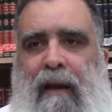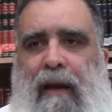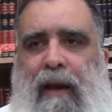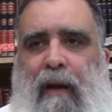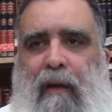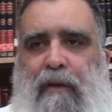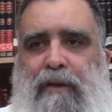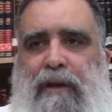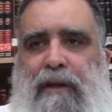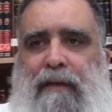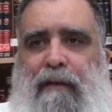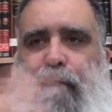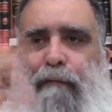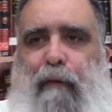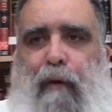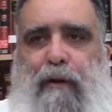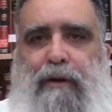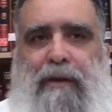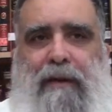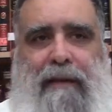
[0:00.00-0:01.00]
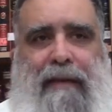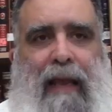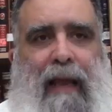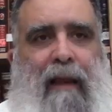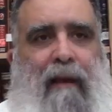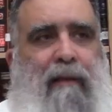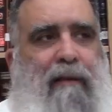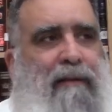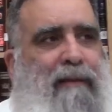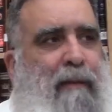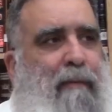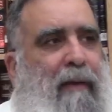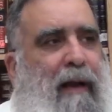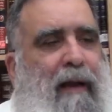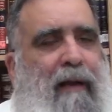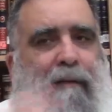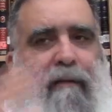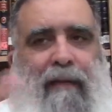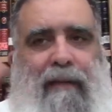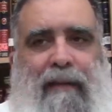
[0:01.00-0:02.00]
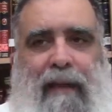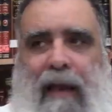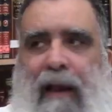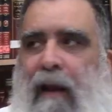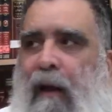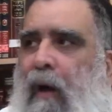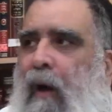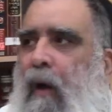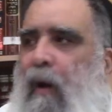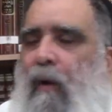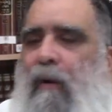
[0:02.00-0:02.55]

you know, she's a fortune teller or some kind of a thing,